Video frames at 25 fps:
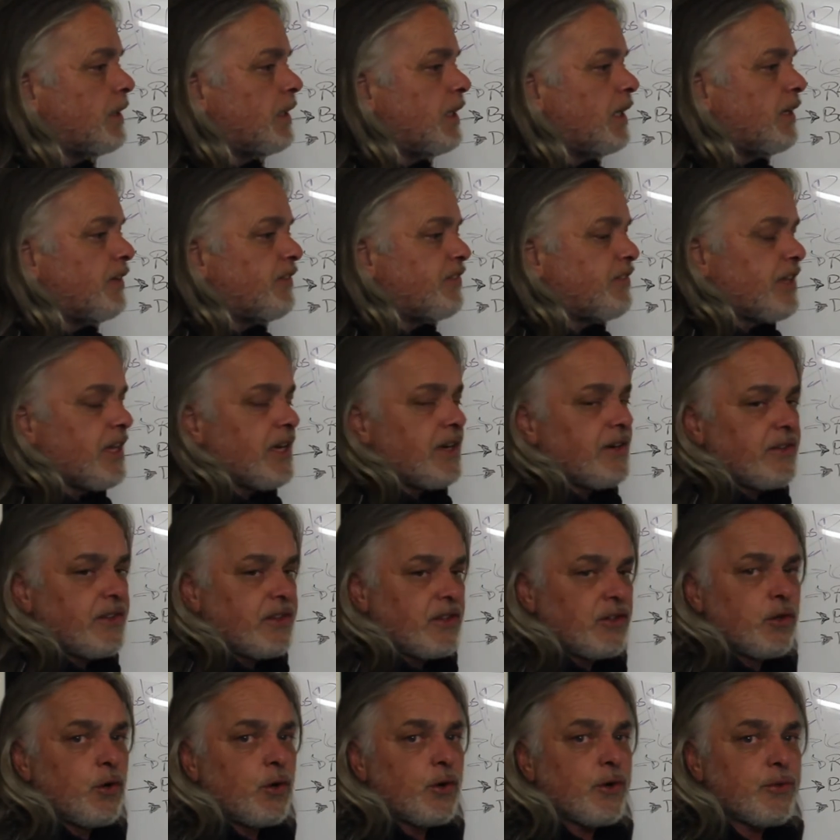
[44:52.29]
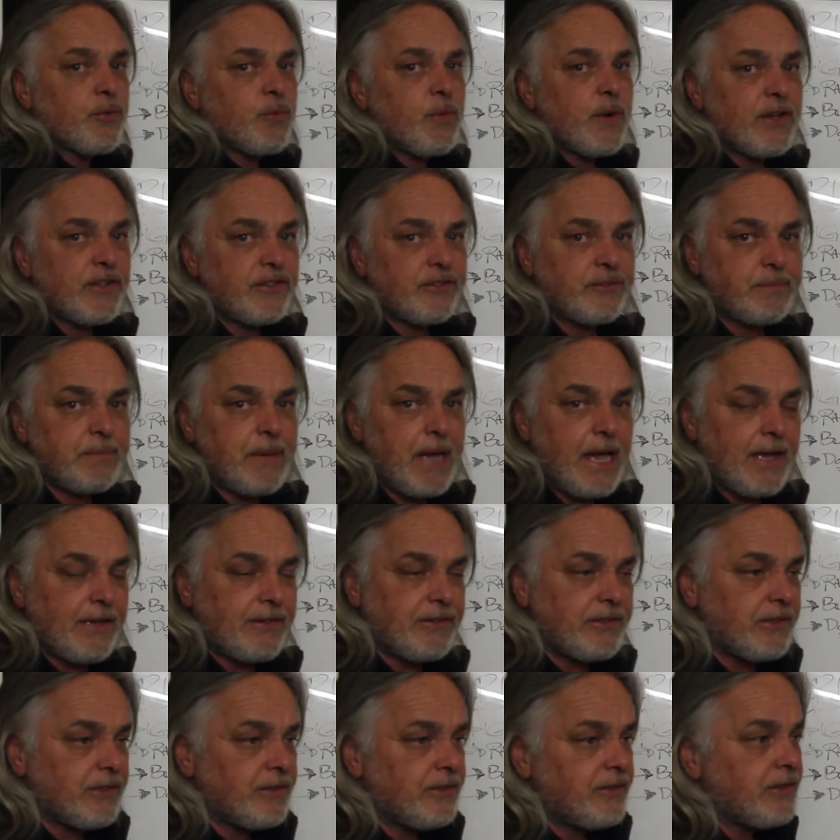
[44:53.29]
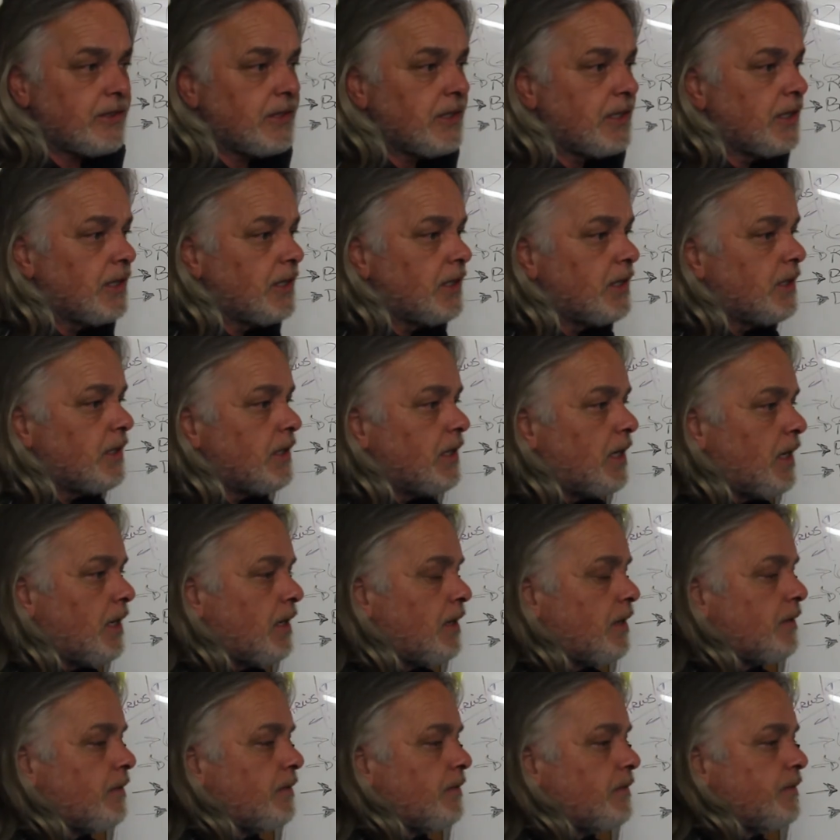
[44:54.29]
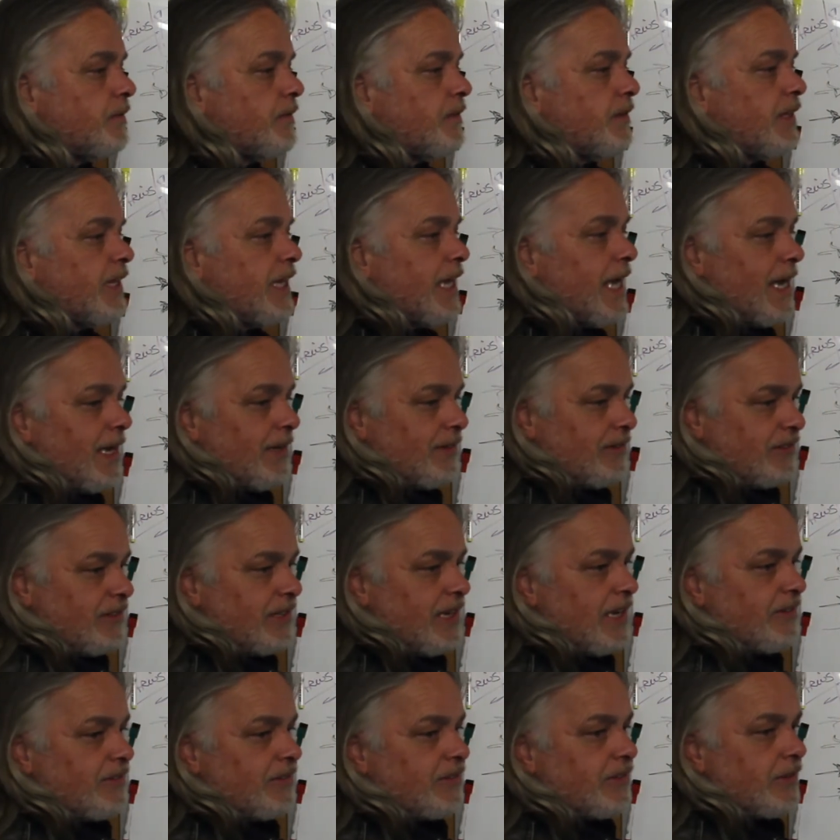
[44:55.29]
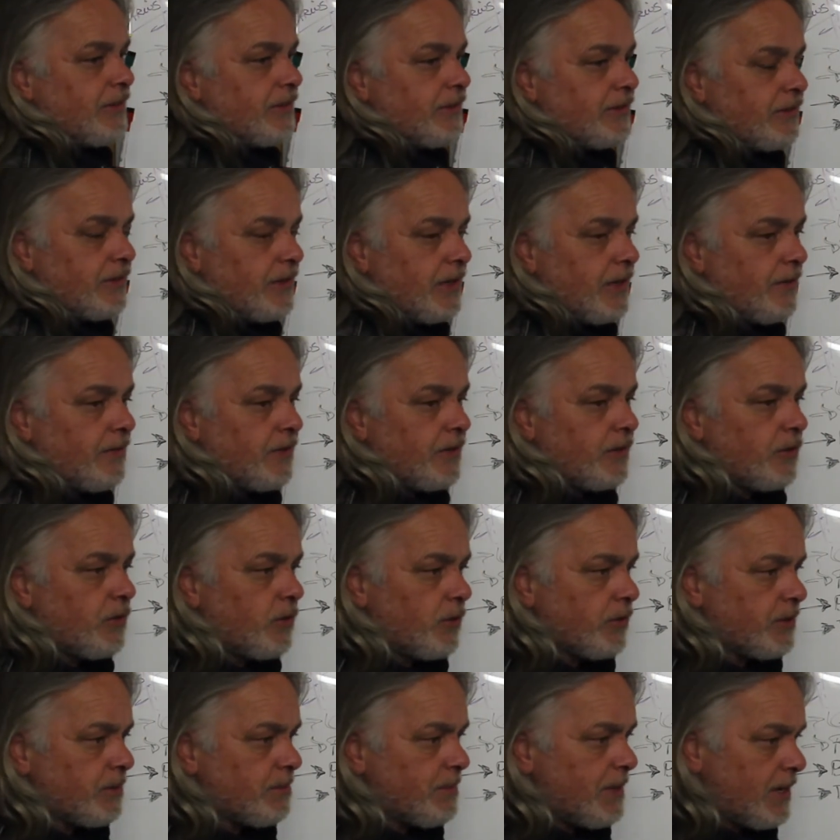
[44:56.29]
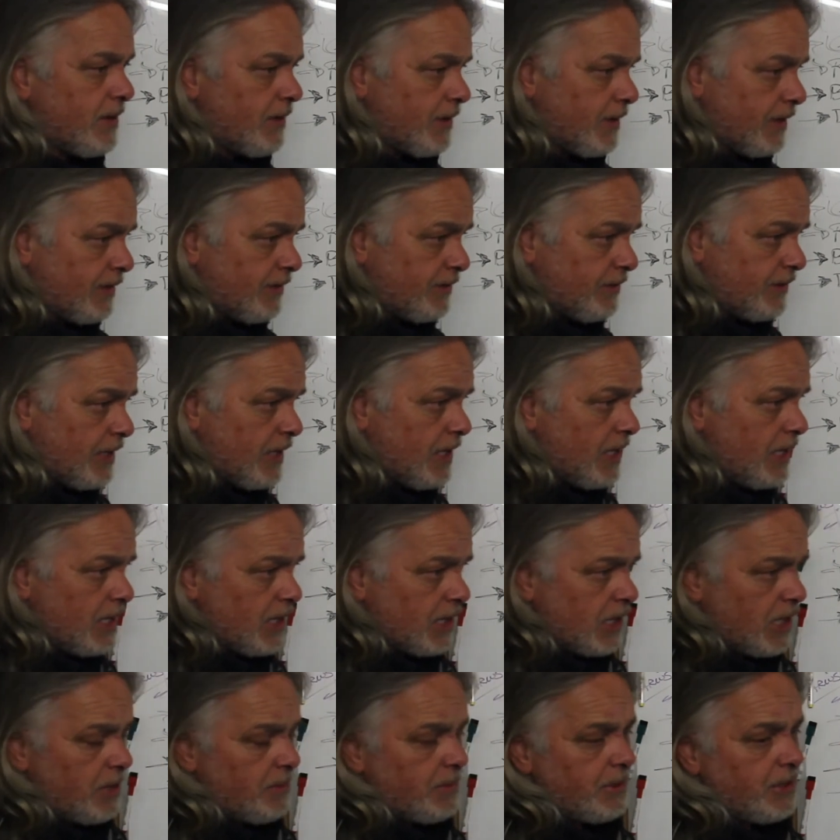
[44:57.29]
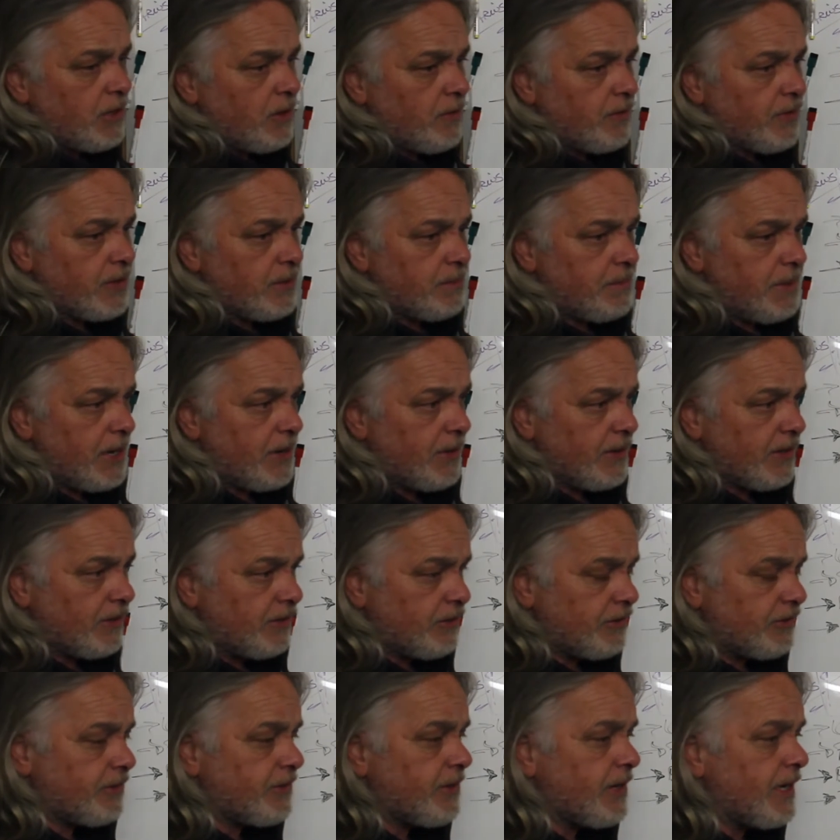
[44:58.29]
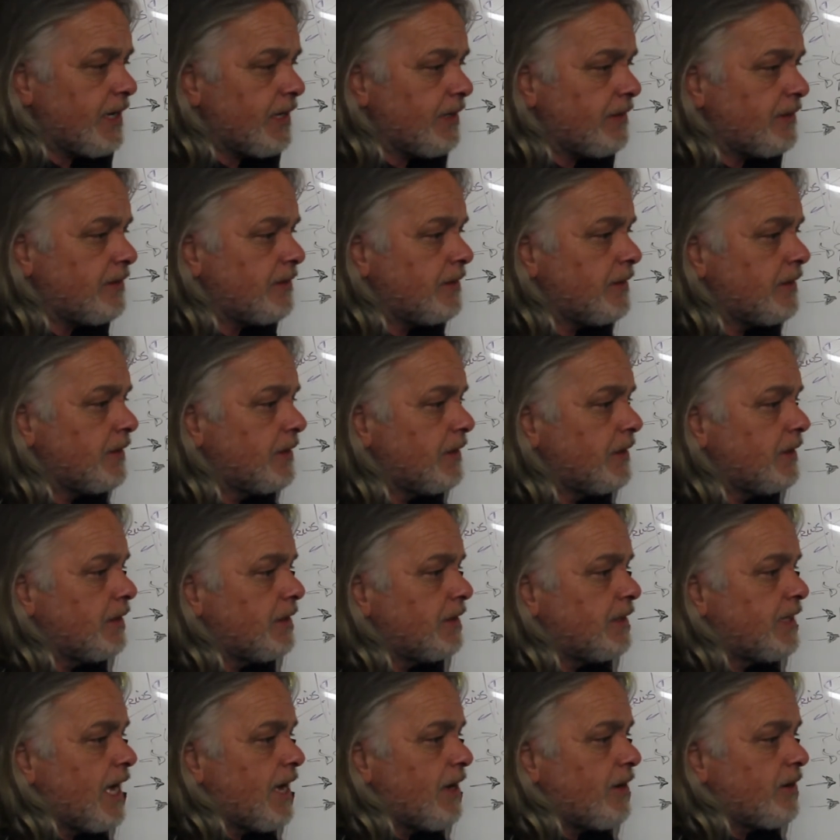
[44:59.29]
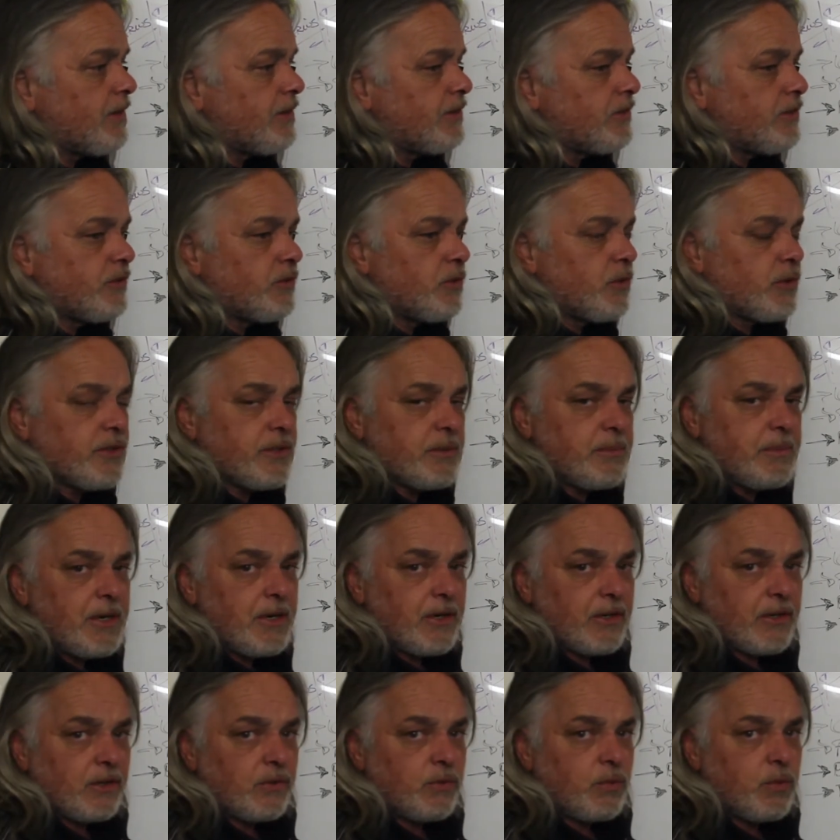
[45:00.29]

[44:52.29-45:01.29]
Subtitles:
instead of the Northwest Passage of the ancestors of the North Americans coming over the Bering Straits down into North America